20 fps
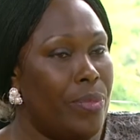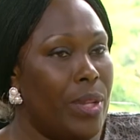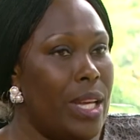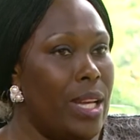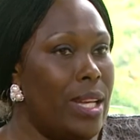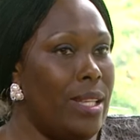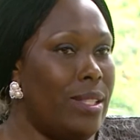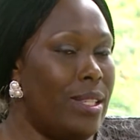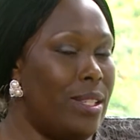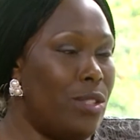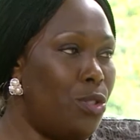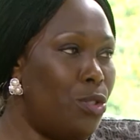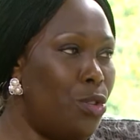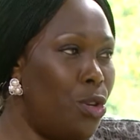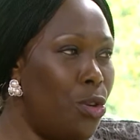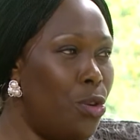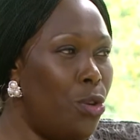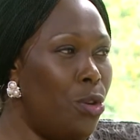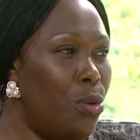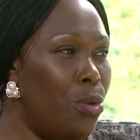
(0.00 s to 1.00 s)
Is it
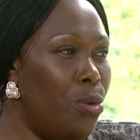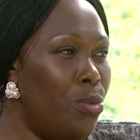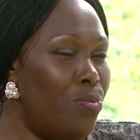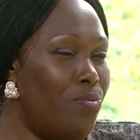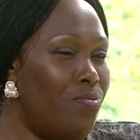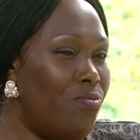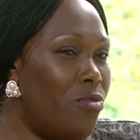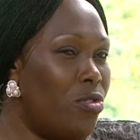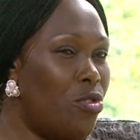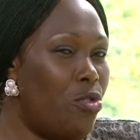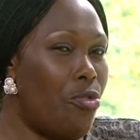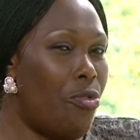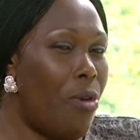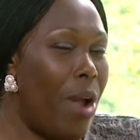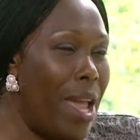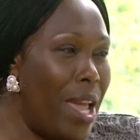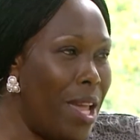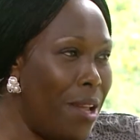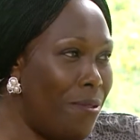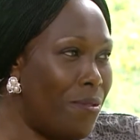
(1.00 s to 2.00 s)
too
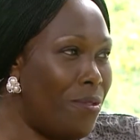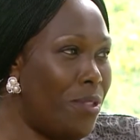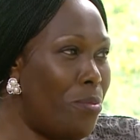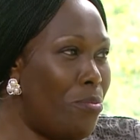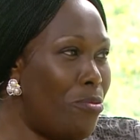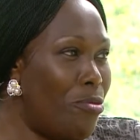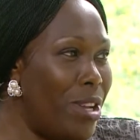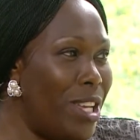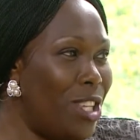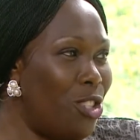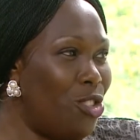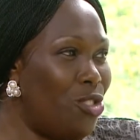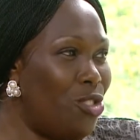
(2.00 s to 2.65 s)
grave, the breach,